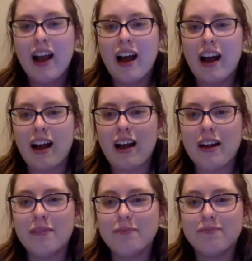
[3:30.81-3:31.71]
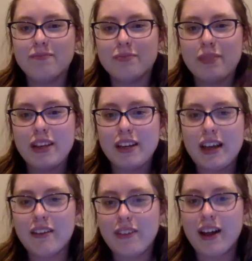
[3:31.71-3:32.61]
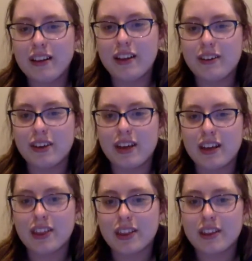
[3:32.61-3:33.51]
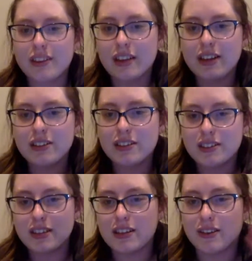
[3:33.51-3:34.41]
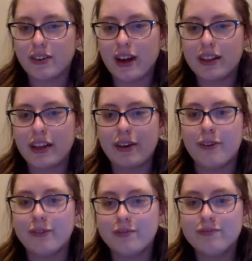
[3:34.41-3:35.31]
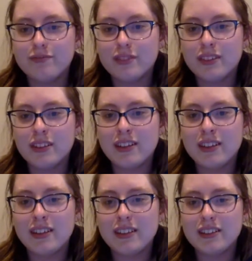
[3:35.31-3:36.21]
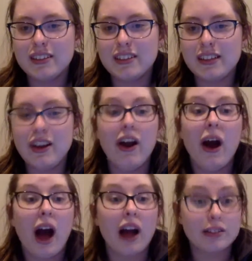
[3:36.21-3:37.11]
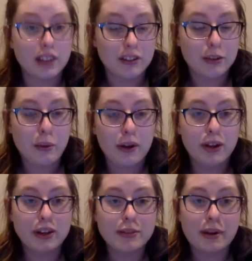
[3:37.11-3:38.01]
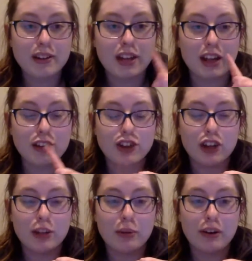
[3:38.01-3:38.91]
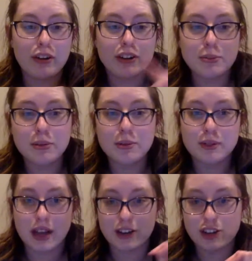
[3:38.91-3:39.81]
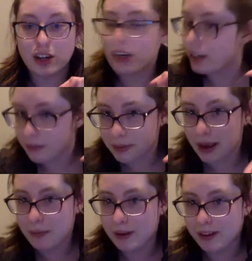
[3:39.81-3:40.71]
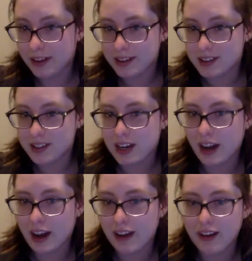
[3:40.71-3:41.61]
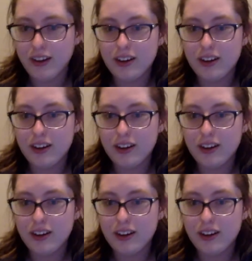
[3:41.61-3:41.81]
BDF, hello, Keith. Nice to see you. Hello. Teen, I love the Polar Express, and the Charlie Brown Christmas was actually going to be on my list today.